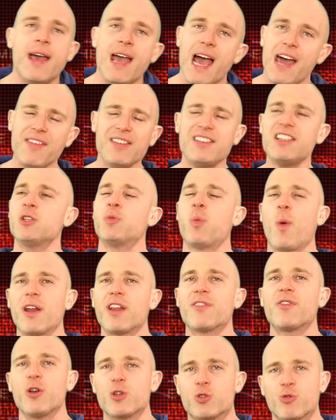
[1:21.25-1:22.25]
And this is one
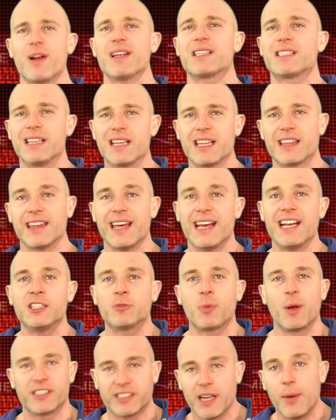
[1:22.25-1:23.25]
of those wrestling things
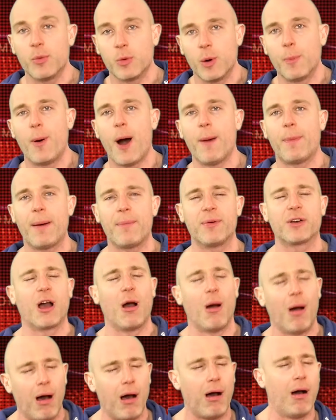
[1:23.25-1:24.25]
where someone will pop up and
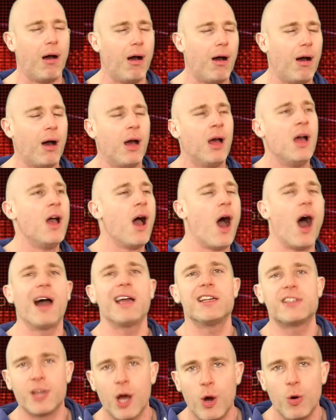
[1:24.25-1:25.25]
go, ha ha,
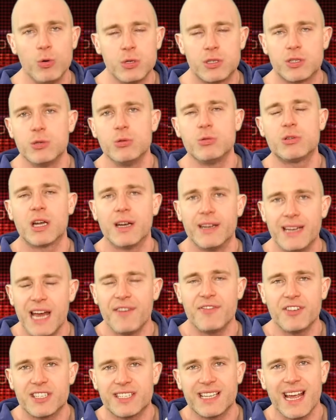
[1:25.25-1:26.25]
I told you to
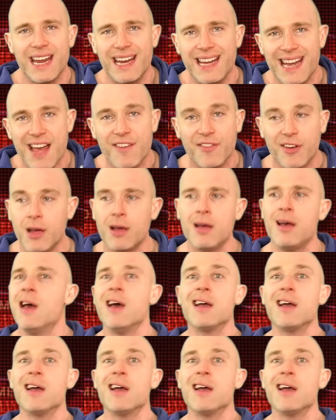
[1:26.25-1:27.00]
never say never,